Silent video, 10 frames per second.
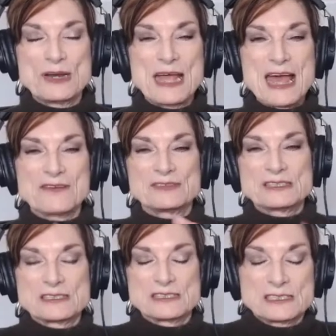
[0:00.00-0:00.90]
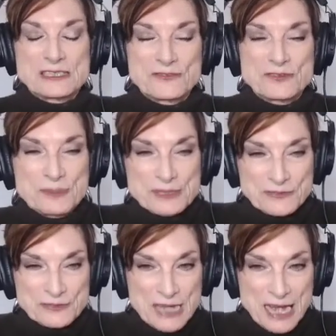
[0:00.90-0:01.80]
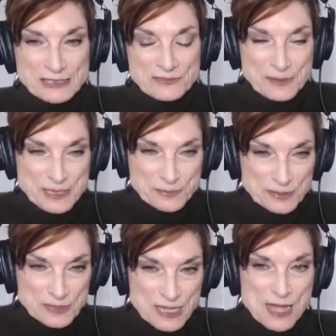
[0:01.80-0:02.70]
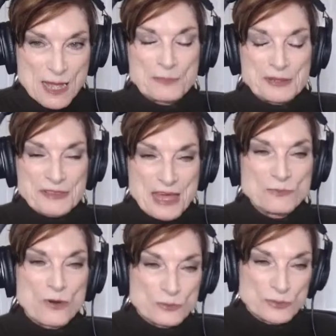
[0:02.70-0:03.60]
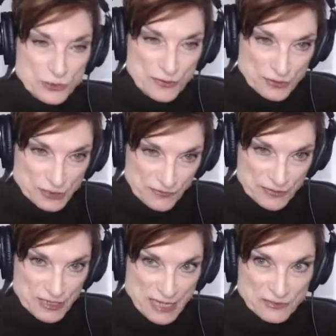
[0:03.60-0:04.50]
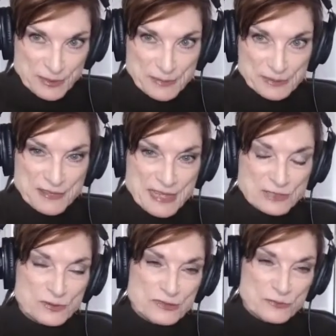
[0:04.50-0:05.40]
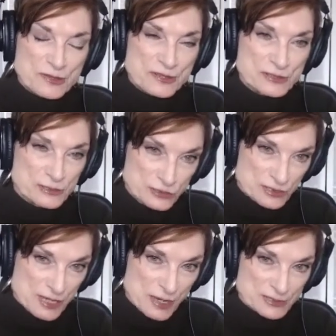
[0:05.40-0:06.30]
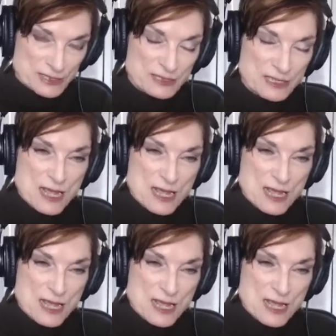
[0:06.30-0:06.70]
have different kinds of people, but then what do we do with those different kinds of people? And that's where the inclusion comes in.